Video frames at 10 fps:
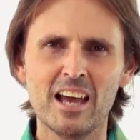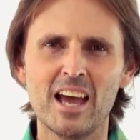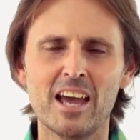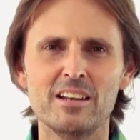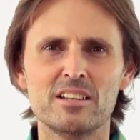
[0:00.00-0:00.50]

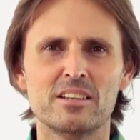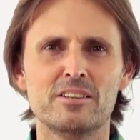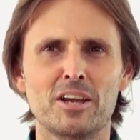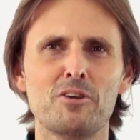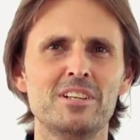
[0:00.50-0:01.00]
And
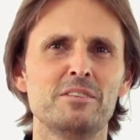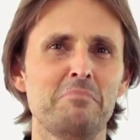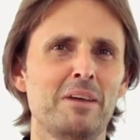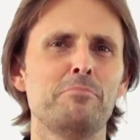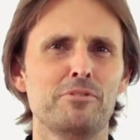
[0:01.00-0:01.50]
the only
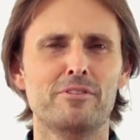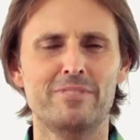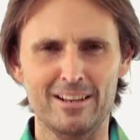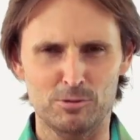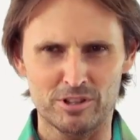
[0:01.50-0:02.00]
member of
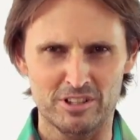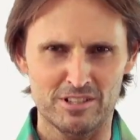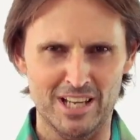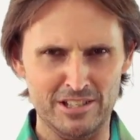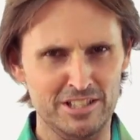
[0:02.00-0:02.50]
that
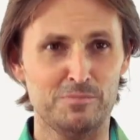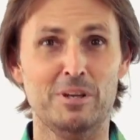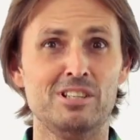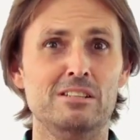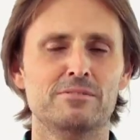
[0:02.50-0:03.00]
organisation is
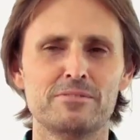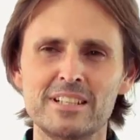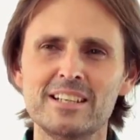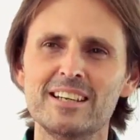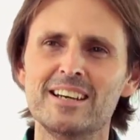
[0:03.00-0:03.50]
myself.
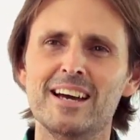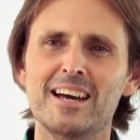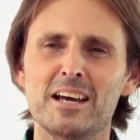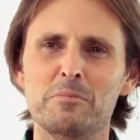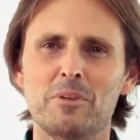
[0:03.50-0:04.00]

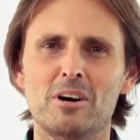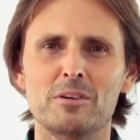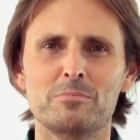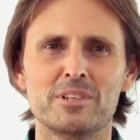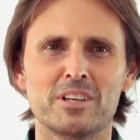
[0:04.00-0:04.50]

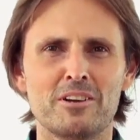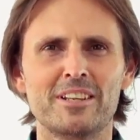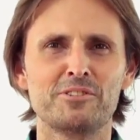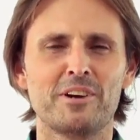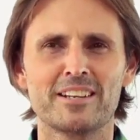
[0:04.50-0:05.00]
I'm the
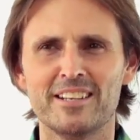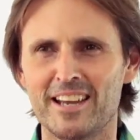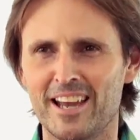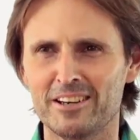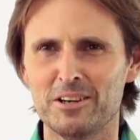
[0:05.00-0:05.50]
only
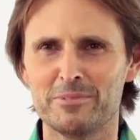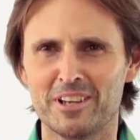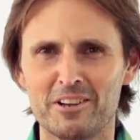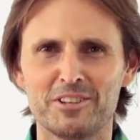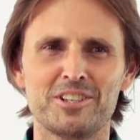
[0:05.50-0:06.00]
director and I'm
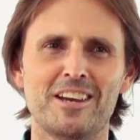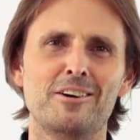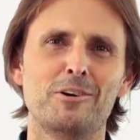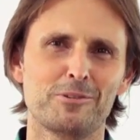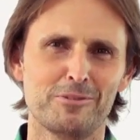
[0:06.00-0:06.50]
the only
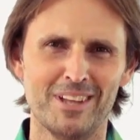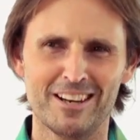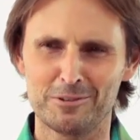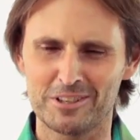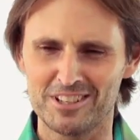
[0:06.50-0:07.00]
shareholder of that
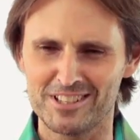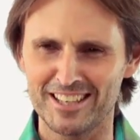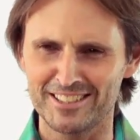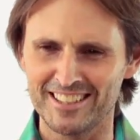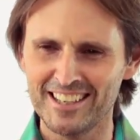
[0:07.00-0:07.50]

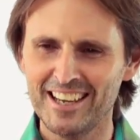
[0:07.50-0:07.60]
organisation.